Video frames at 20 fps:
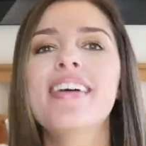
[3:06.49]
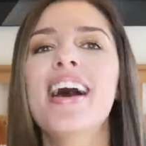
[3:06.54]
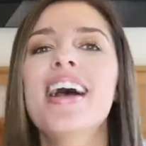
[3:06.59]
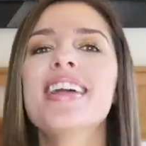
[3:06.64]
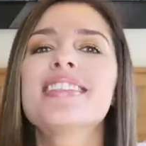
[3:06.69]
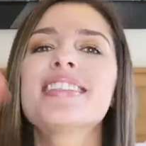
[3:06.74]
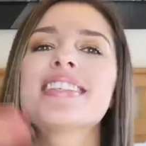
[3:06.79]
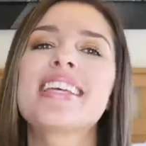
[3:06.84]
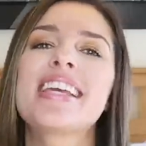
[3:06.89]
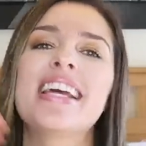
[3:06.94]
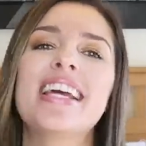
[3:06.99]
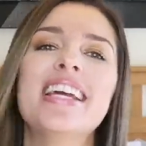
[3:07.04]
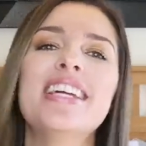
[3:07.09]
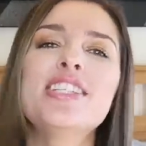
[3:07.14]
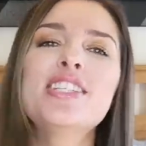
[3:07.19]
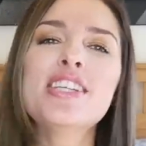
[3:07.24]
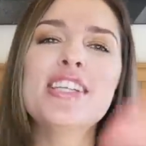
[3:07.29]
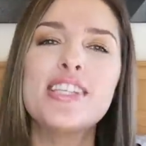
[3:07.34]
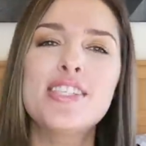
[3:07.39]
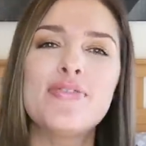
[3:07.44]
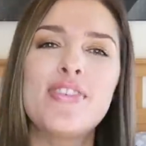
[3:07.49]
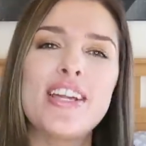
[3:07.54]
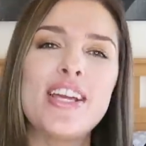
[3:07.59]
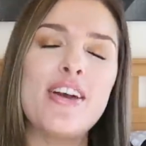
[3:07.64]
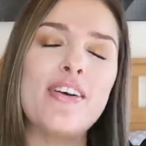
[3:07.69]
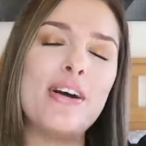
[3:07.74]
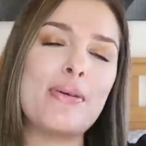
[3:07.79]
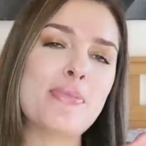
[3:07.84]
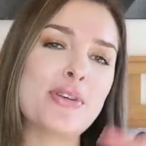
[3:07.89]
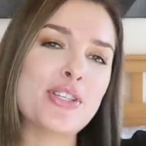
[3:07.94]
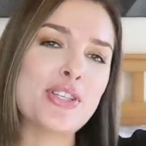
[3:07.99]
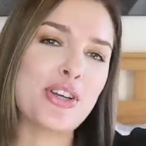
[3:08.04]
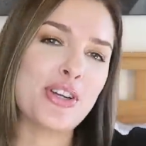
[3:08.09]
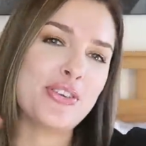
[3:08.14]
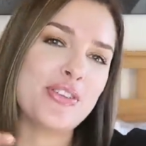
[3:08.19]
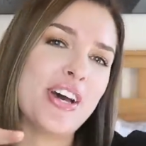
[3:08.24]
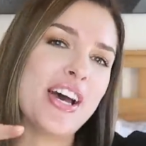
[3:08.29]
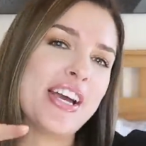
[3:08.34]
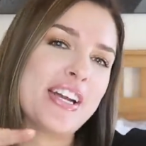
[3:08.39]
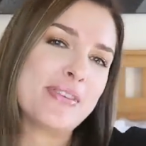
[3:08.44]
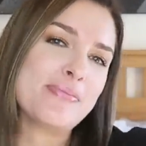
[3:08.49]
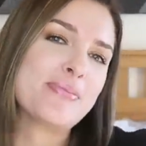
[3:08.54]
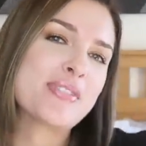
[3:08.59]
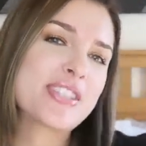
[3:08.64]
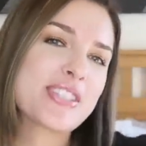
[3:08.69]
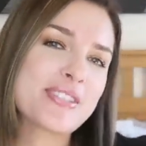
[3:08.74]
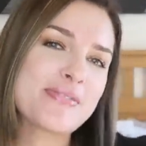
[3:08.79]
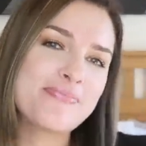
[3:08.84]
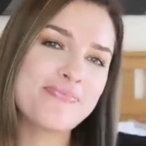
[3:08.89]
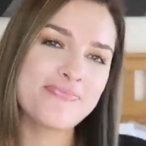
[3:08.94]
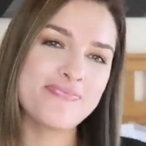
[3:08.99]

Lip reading: let's get into this video. Let me show you the items.